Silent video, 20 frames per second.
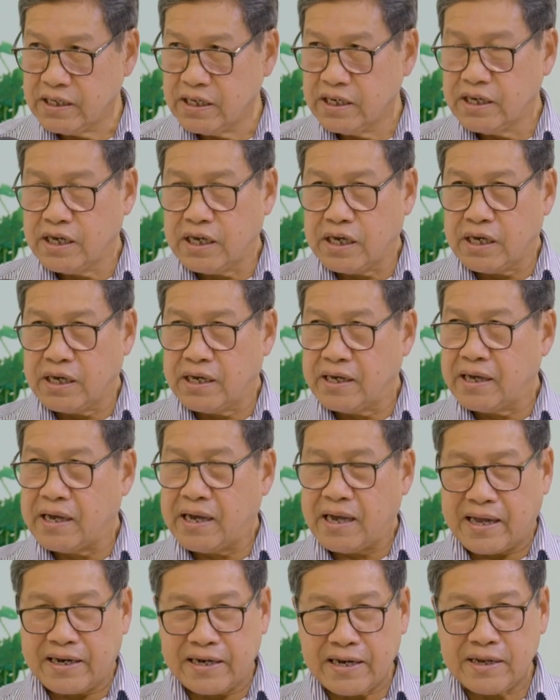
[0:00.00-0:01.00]
Wow.
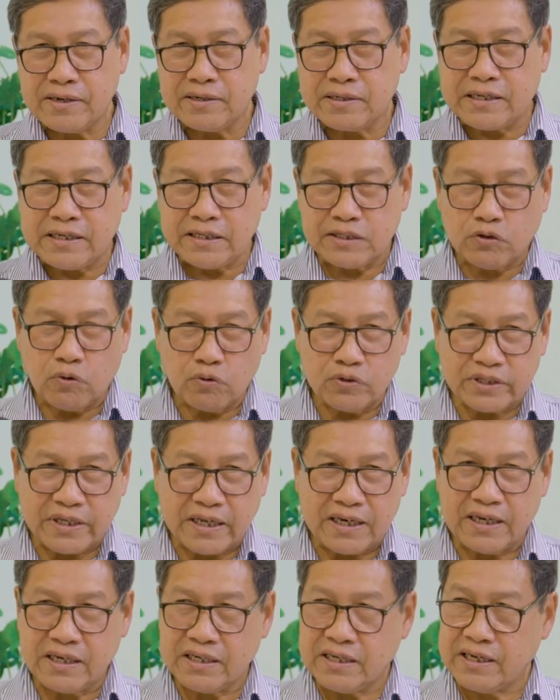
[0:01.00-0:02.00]
And then this
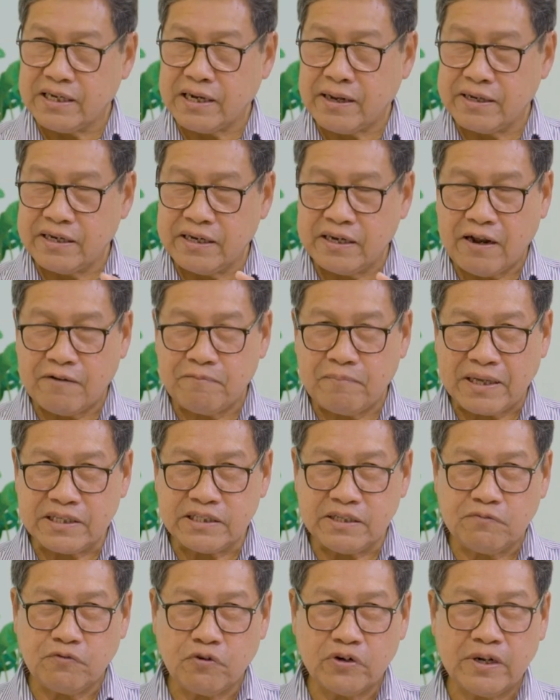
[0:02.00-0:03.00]
wholesaler, they need enough
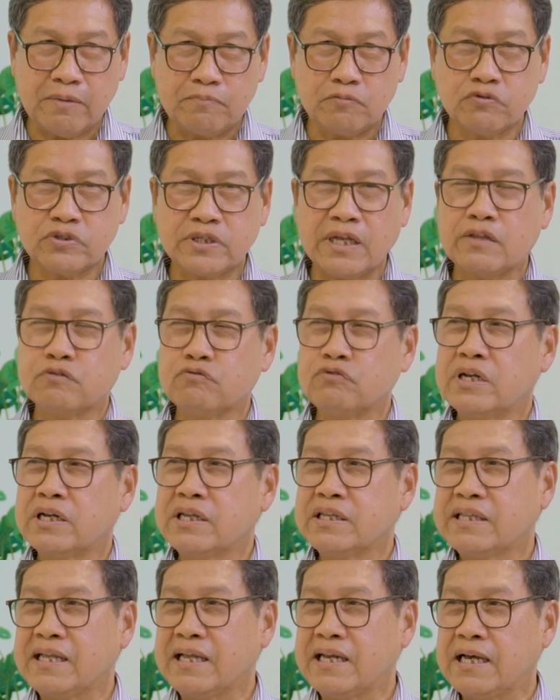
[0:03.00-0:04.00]
margin for them to sell to the
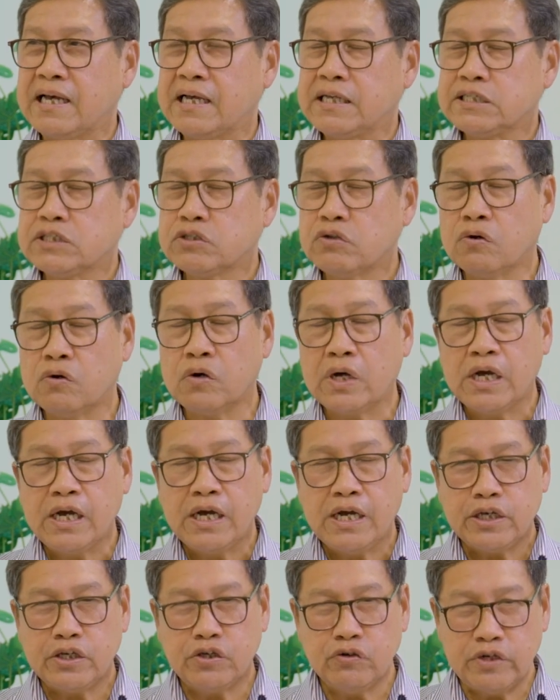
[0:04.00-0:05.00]
retailer. So
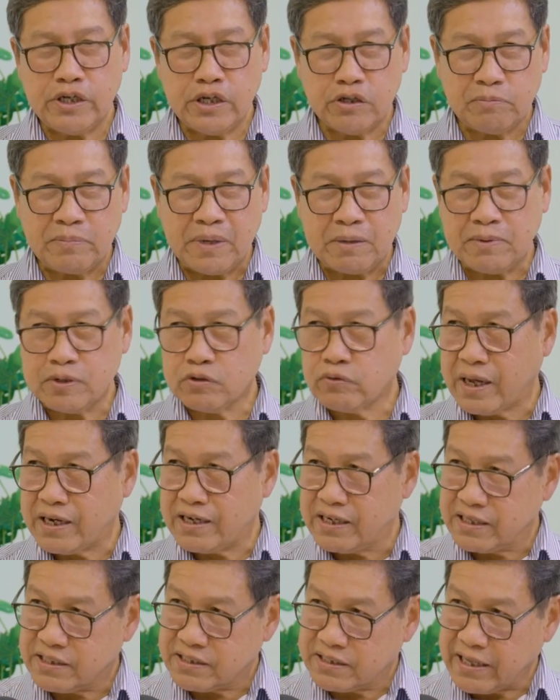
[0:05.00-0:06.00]
you need to be able to
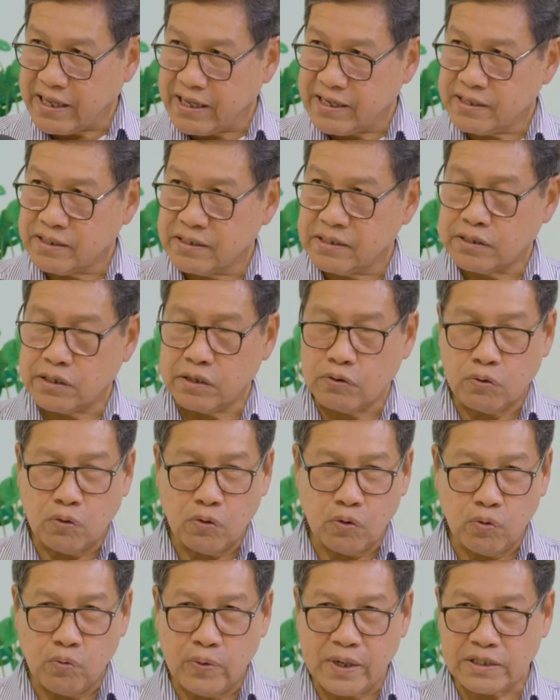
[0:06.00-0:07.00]
understand the
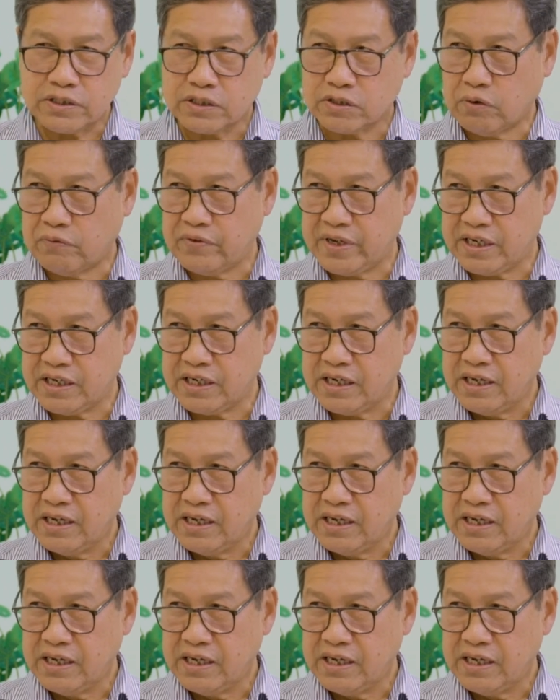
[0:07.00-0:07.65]
whole works of it.